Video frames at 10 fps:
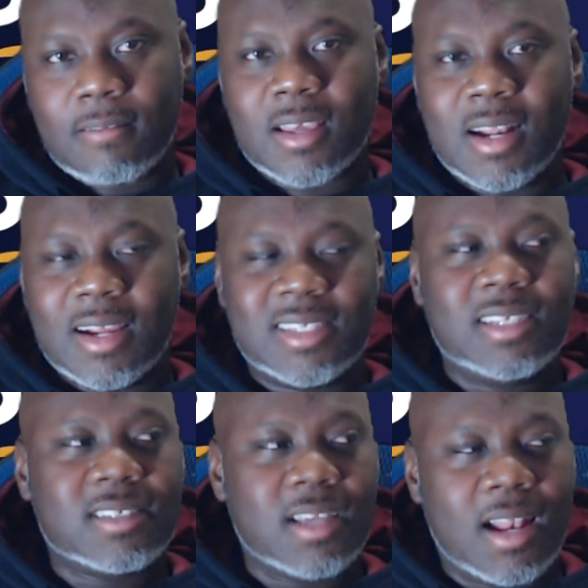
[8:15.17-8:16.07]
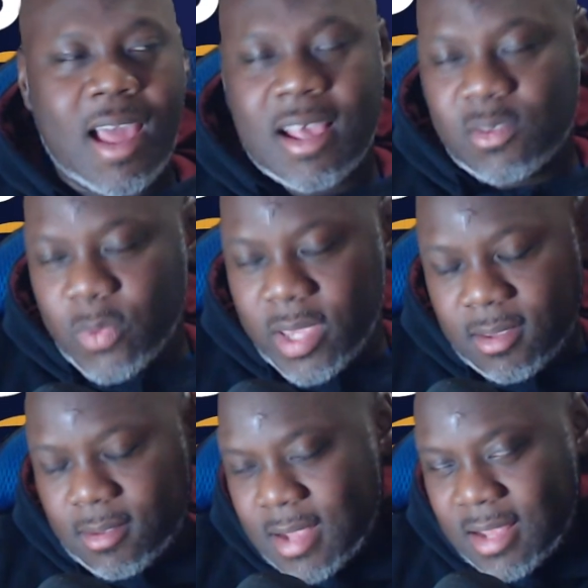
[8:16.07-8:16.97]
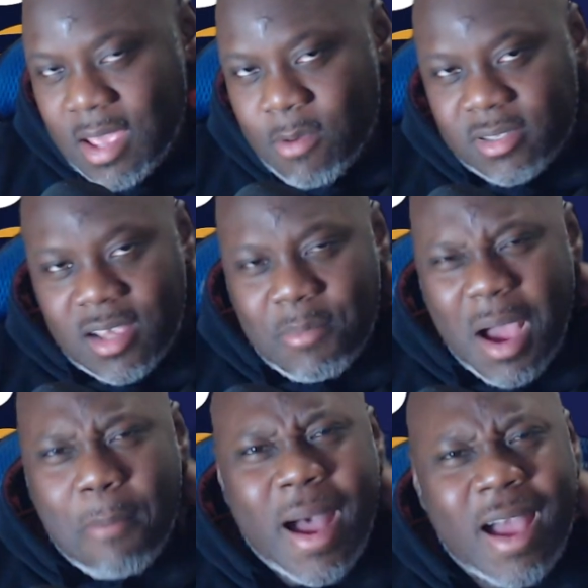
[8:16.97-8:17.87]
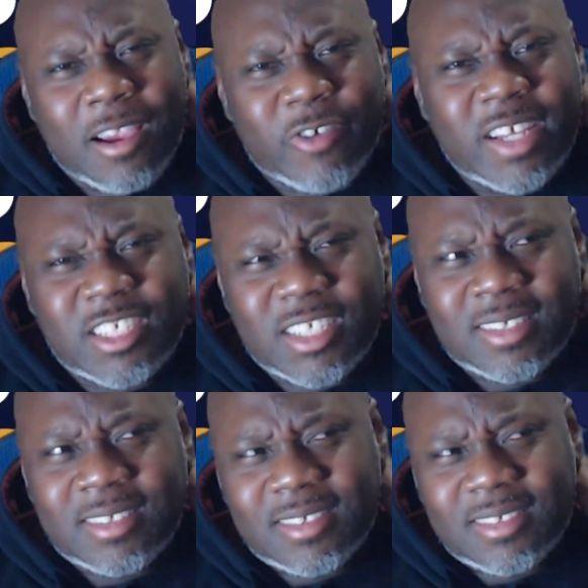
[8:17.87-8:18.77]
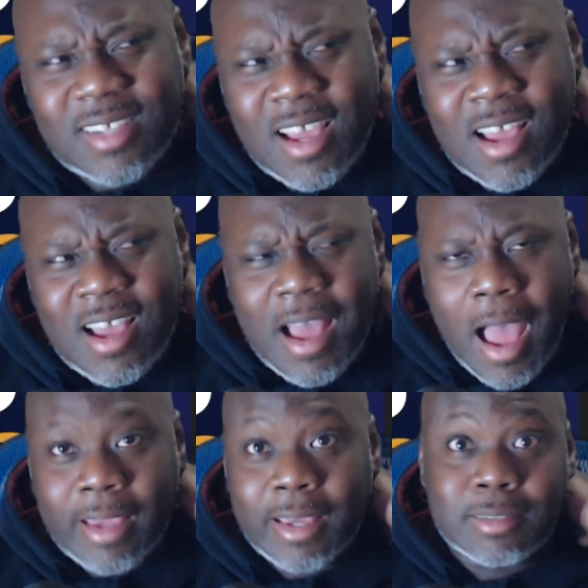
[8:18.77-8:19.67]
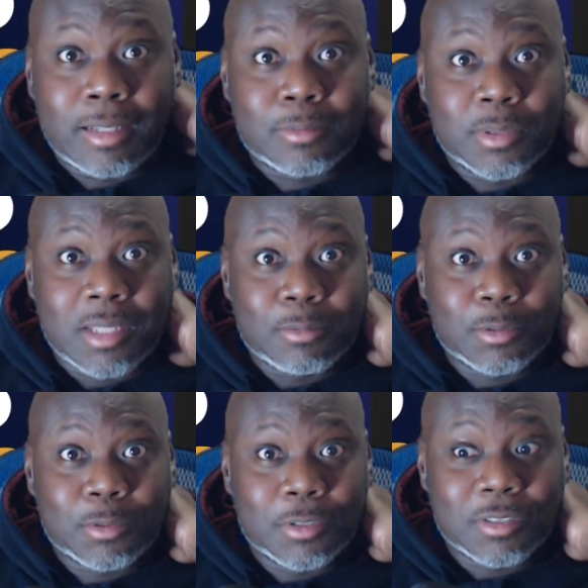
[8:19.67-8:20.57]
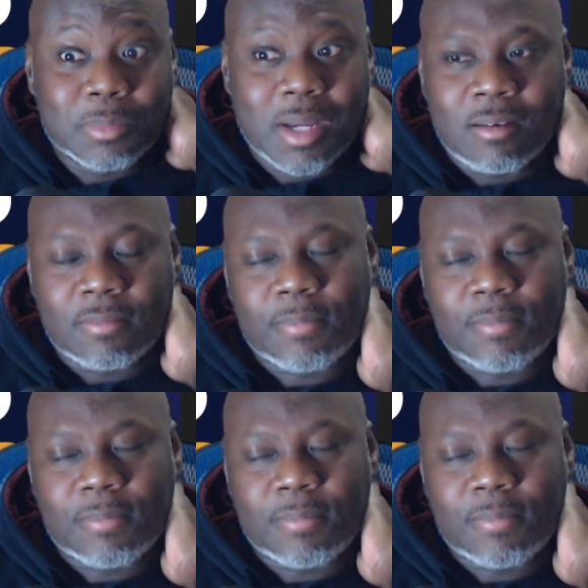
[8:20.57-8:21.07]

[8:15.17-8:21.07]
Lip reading: And I seen something last week that there was something about migration. I guess that's what they was talking about.